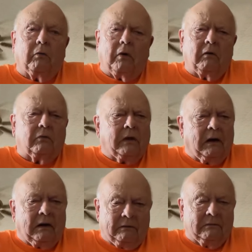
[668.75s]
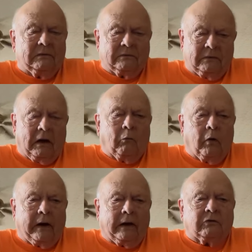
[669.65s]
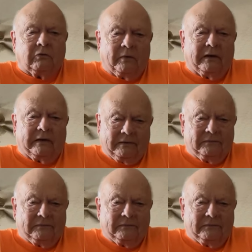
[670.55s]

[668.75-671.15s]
Oh yeah, yeah, way too many,